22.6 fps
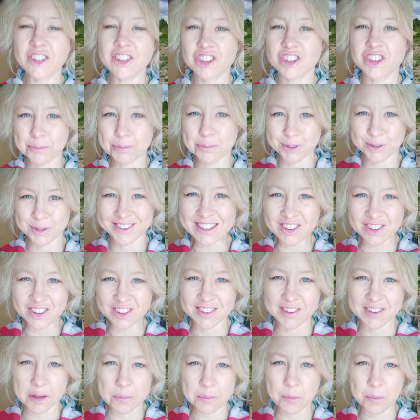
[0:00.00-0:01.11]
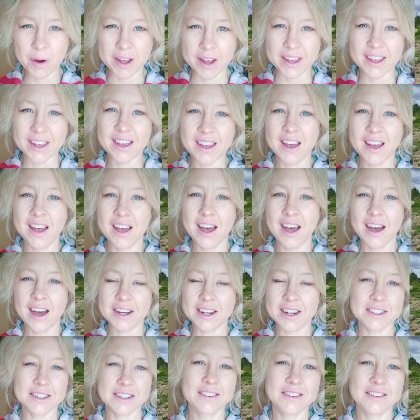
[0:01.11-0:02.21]
I just proceed the same way.
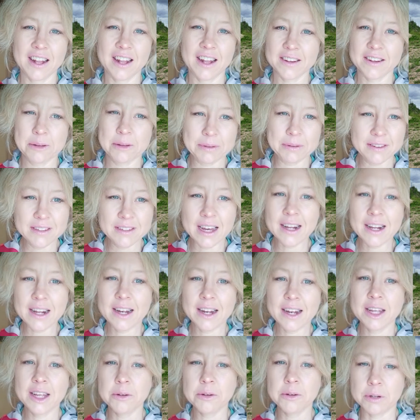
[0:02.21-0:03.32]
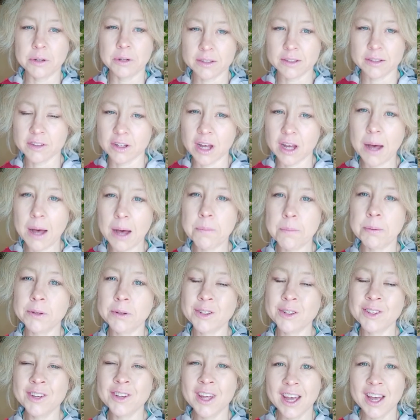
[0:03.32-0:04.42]
I tell them exactly what's going to
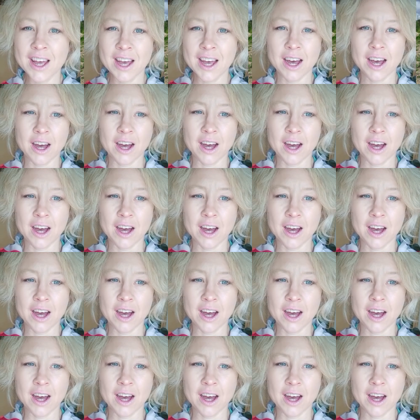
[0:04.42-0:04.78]
happen,